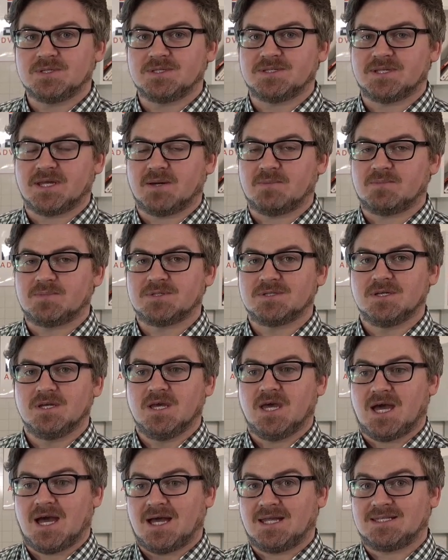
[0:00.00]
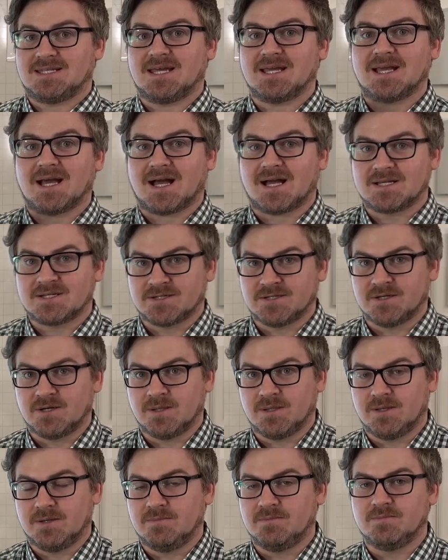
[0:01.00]
steps and take action
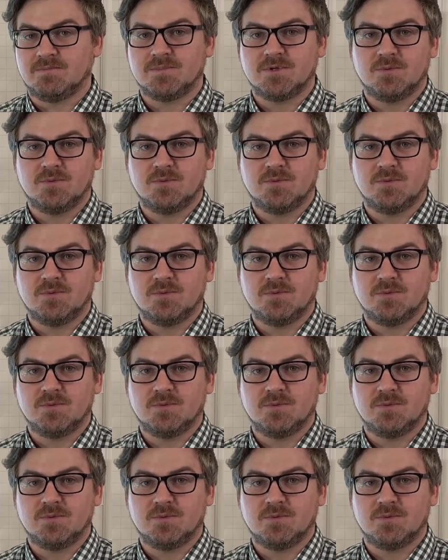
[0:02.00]
on them,